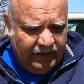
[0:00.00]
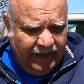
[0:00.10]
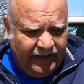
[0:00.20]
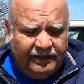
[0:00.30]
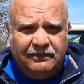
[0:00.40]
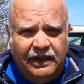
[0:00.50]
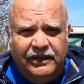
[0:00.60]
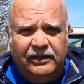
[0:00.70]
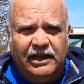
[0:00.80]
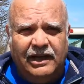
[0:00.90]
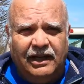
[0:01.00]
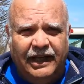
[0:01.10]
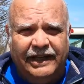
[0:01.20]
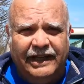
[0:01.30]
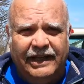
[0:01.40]
Yeah, I do kind of
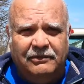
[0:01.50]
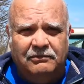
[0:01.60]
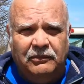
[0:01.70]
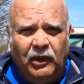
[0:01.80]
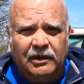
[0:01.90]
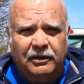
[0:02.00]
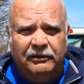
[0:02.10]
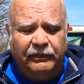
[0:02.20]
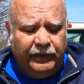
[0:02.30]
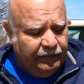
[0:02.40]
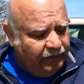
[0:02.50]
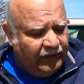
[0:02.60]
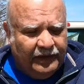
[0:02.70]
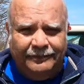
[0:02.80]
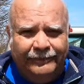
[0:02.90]
like that watery fruit.
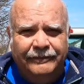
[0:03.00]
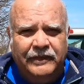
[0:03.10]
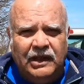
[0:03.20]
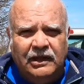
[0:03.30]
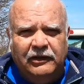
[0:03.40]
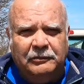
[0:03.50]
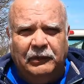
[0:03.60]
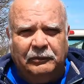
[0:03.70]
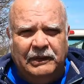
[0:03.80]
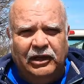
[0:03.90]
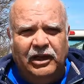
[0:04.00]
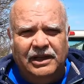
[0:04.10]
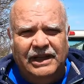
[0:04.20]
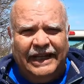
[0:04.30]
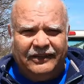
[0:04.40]
So it's supposed to be
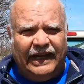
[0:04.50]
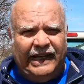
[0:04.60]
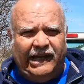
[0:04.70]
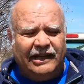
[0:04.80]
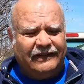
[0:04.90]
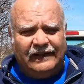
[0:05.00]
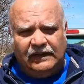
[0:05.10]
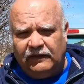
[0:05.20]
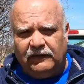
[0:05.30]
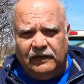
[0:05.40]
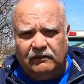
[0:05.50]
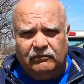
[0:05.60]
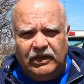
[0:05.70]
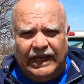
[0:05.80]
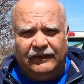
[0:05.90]
good in antioxidants
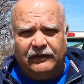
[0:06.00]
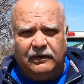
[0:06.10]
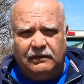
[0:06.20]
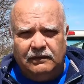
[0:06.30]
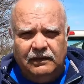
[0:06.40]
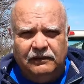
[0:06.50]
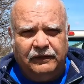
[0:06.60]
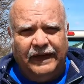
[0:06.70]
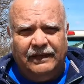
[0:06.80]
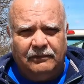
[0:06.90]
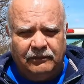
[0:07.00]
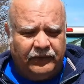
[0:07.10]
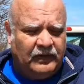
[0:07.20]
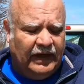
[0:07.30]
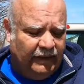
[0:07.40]
and cancer fighting
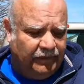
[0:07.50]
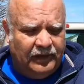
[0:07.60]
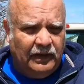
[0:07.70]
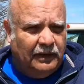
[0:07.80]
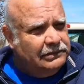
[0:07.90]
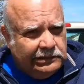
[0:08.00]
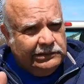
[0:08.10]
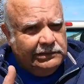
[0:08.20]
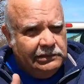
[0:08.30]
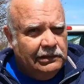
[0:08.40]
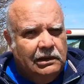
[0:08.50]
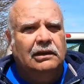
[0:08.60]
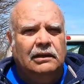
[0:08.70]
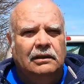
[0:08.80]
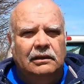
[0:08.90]
stuff. So
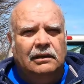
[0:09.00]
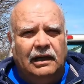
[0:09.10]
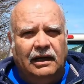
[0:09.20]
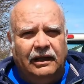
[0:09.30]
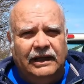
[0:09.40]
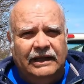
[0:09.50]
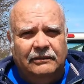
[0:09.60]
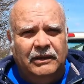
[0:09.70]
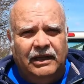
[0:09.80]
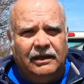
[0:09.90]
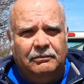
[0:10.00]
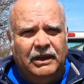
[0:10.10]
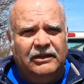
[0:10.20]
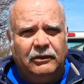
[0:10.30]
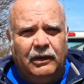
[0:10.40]
I'll eat me yeah, a
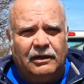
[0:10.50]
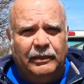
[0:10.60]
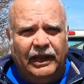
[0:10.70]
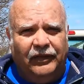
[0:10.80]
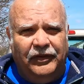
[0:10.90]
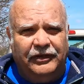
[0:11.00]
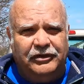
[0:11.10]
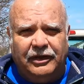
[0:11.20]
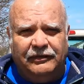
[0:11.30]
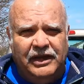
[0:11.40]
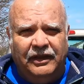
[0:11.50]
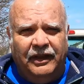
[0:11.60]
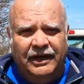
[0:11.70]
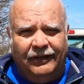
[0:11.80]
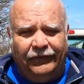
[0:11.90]
bunch of watermelon this year, if
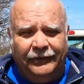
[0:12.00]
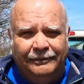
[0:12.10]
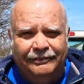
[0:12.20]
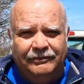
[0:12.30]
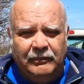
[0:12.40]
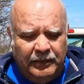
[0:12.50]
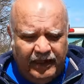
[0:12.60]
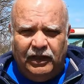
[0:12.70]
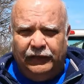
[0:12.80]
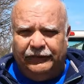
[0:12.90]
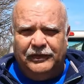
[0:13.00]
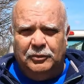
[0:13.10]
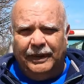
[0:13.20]
nothing else. Maybe I can lose a few